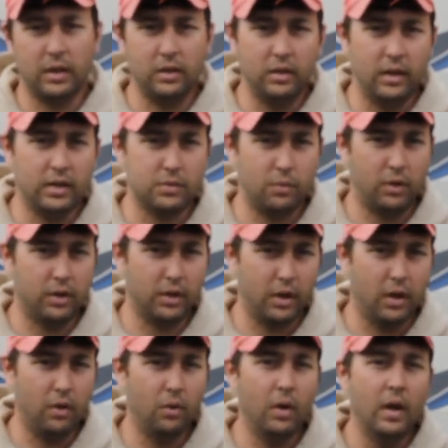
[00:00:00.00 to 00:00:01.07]
that you guys want to
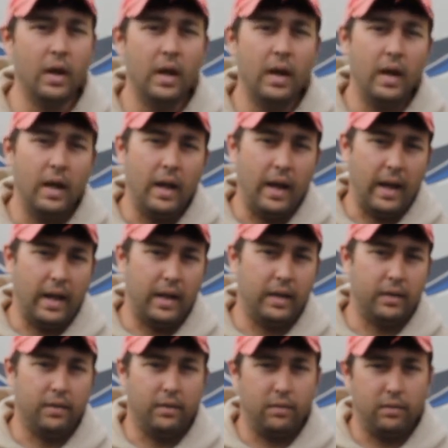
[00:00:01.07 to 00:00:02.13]
go.
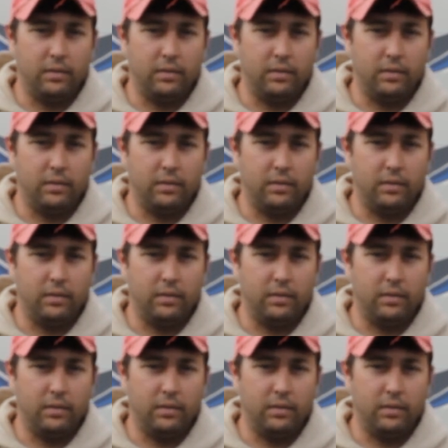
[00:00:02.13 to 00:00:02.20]
And